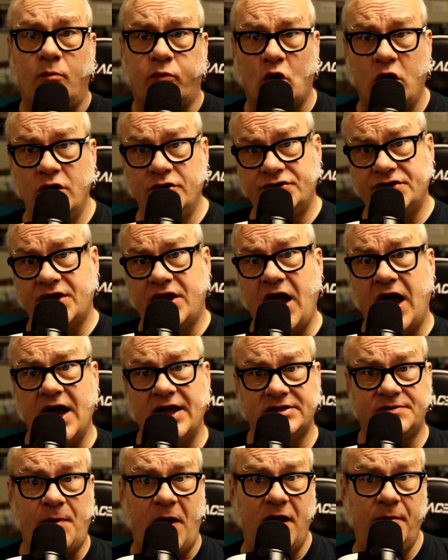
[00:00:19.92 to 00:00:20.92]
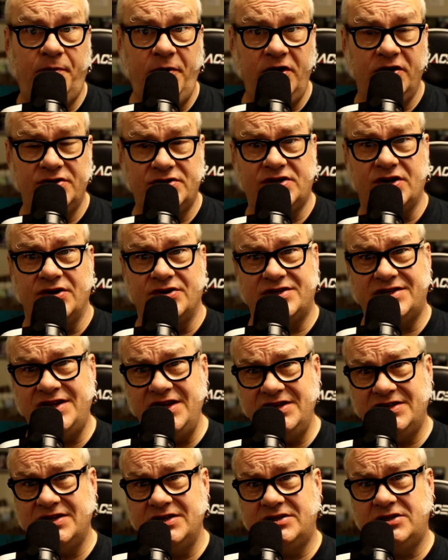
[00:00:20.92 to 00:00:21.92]
Pros and Cons by a Piercer,
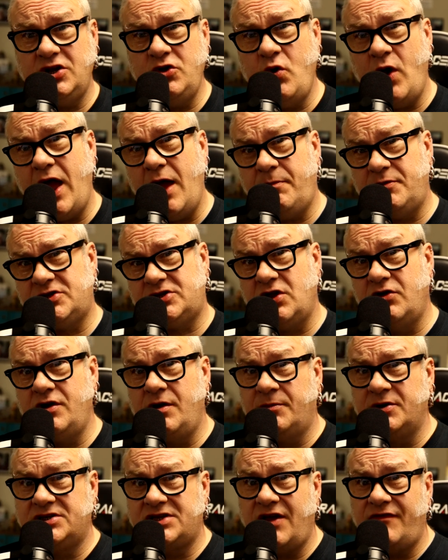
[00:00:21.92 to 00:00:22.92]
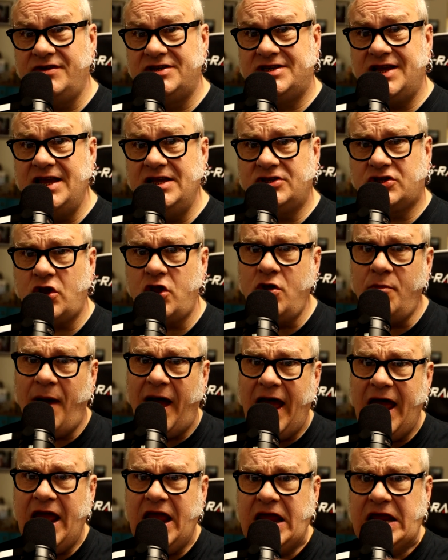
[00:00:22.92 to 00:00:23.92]
Season two, Episode Number seventeen. So you
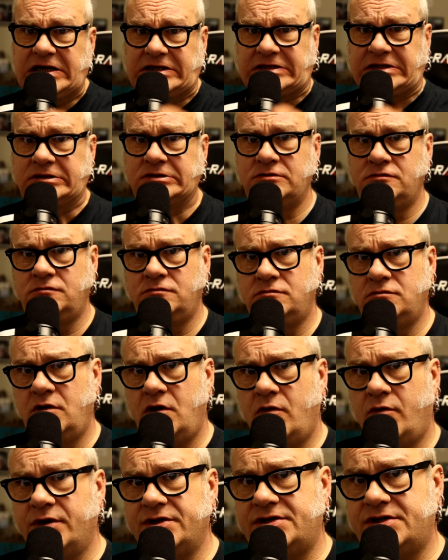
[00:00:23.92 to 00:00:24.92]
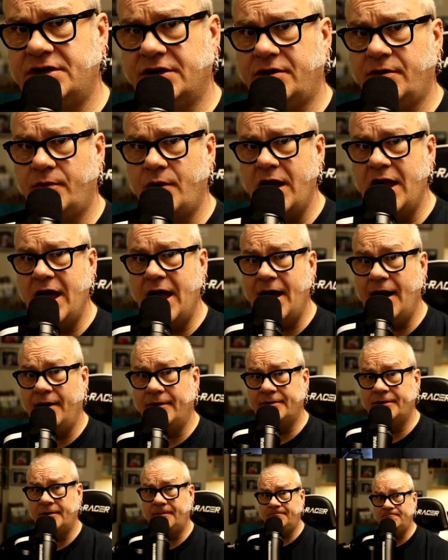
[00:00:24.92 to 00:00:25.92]
might want to stick
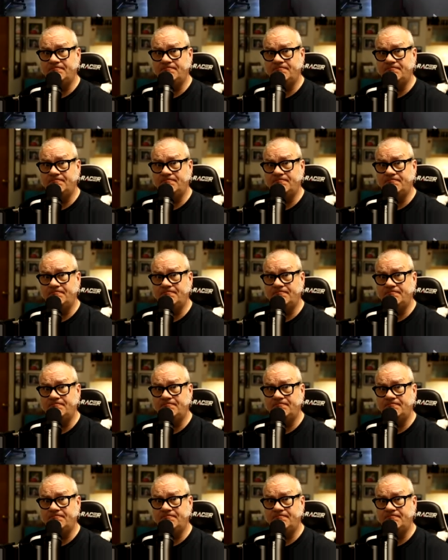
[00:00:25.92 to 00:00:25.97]
around.